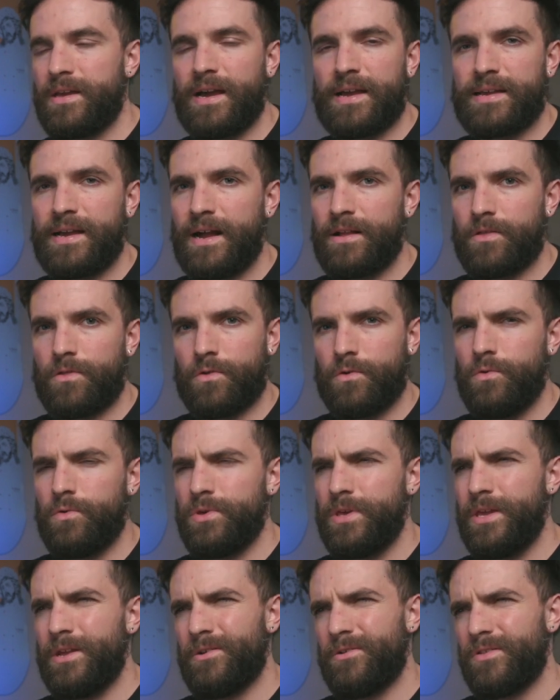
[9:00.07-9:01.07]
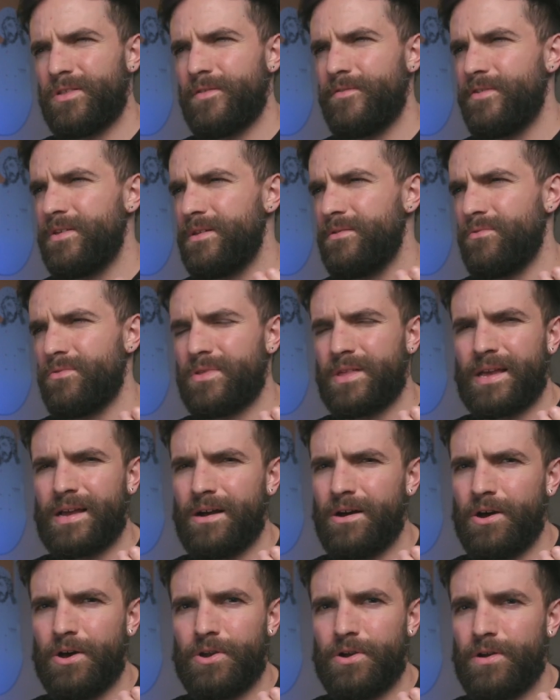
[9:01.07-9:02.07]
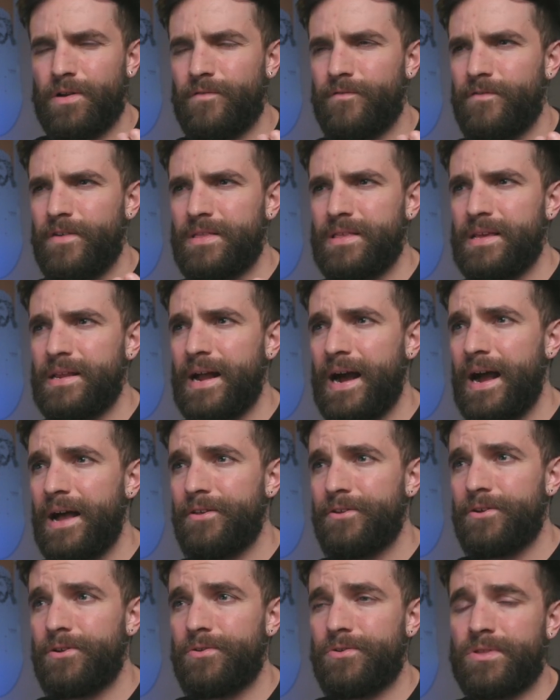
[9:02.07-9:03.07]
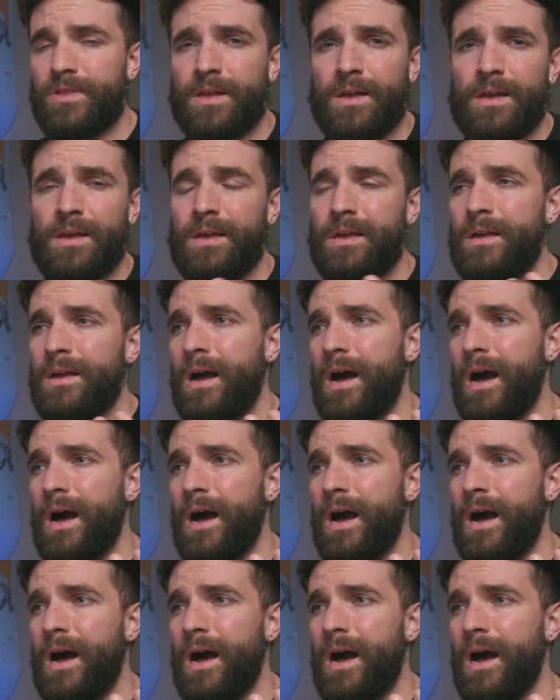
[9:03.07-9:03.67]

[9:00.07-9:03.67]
I think I got 2 years of it. It was like $150.